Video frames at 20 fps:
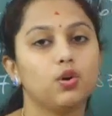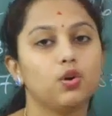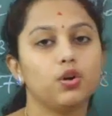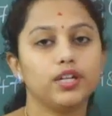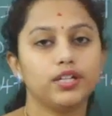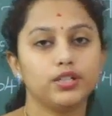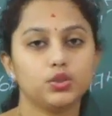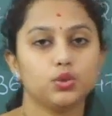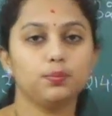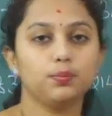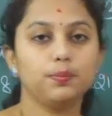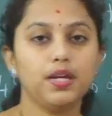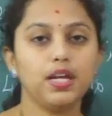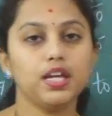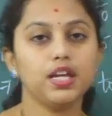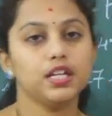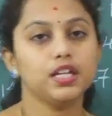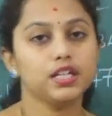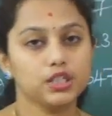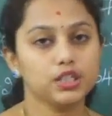going to
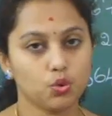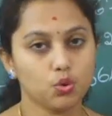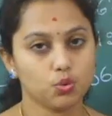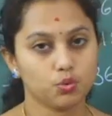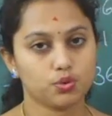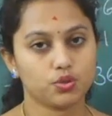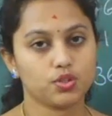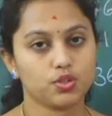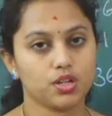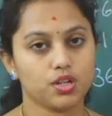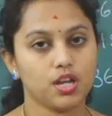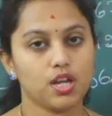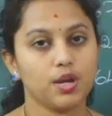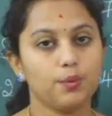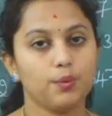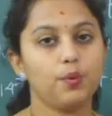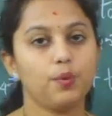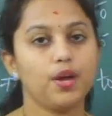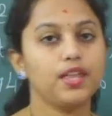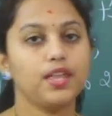be used.
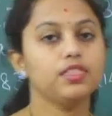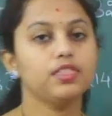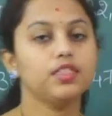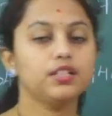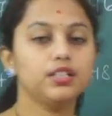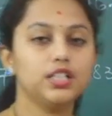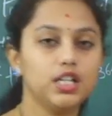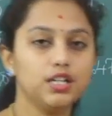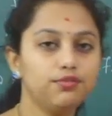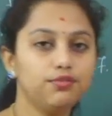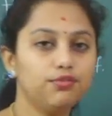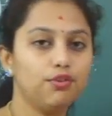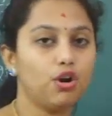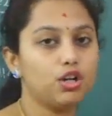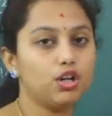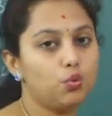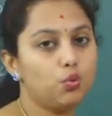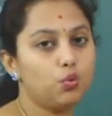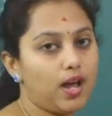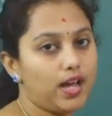When the
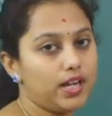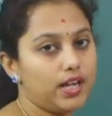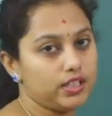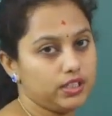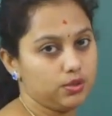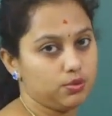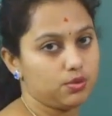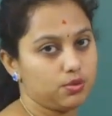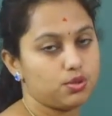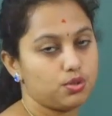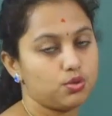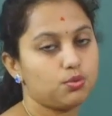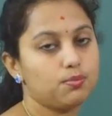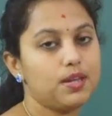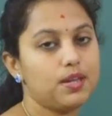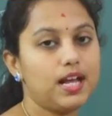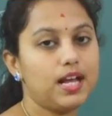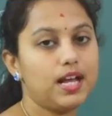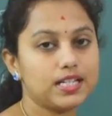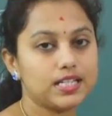default values to
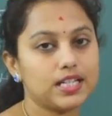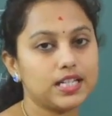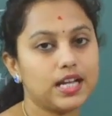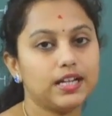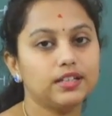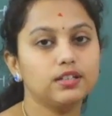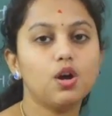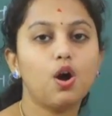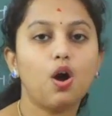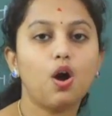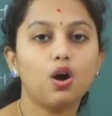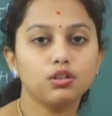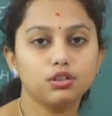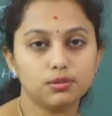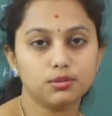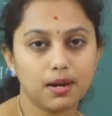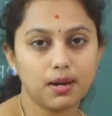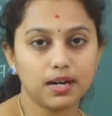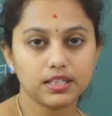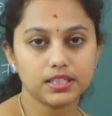be assigned
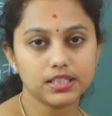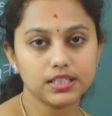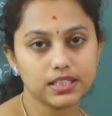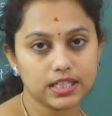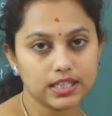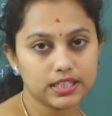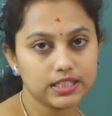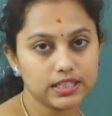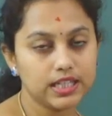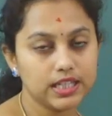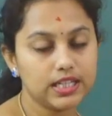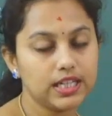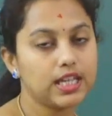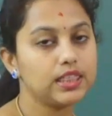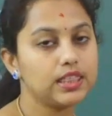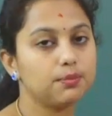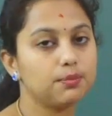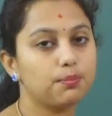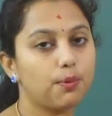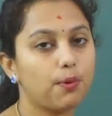automatically
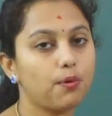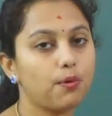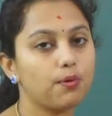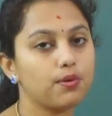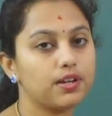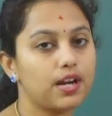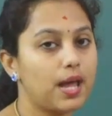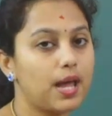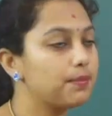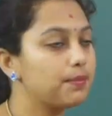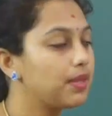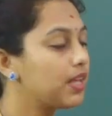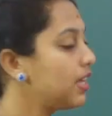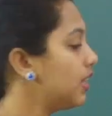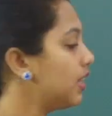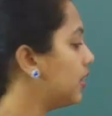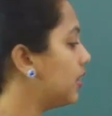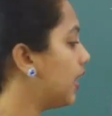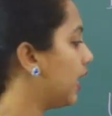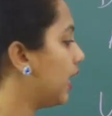in the program,
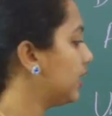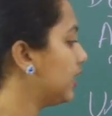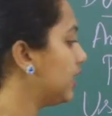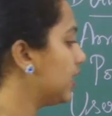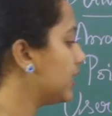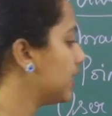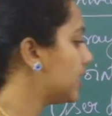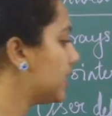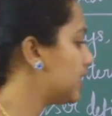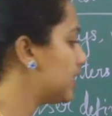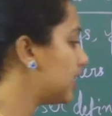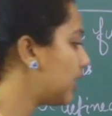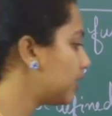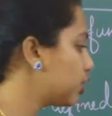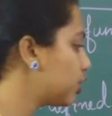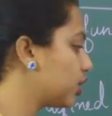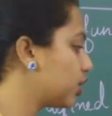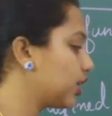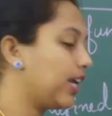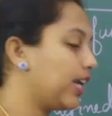then in
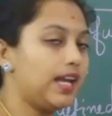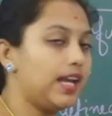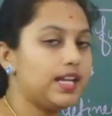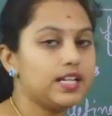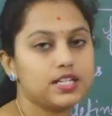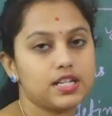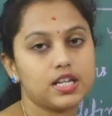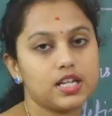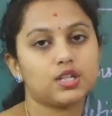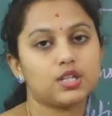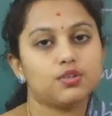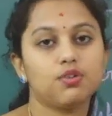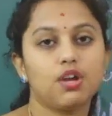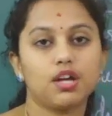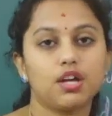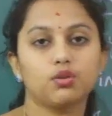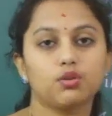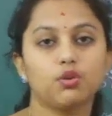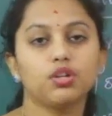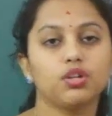such cases we
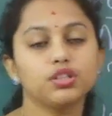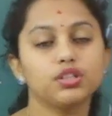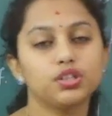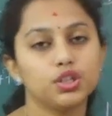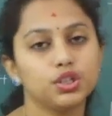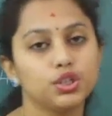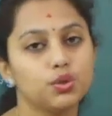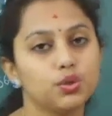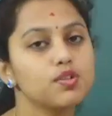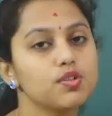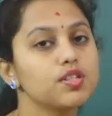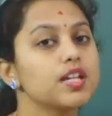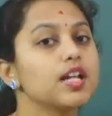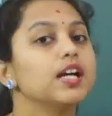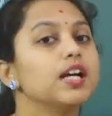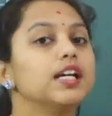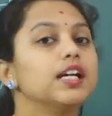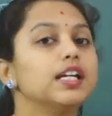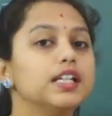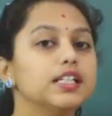are going to use
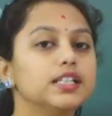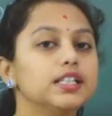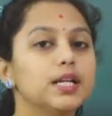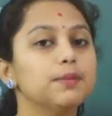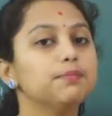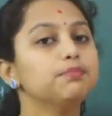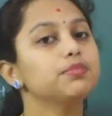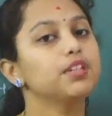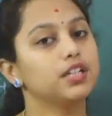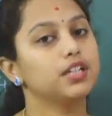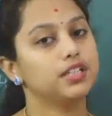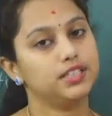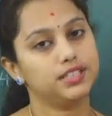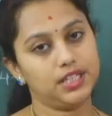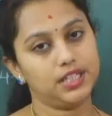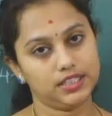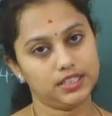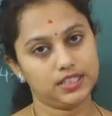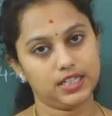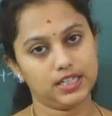enum
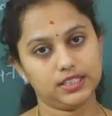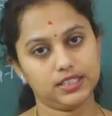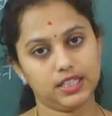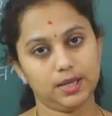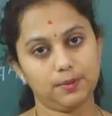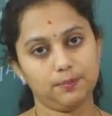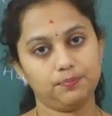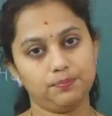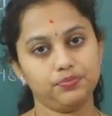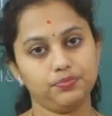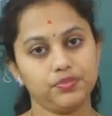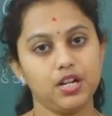data type.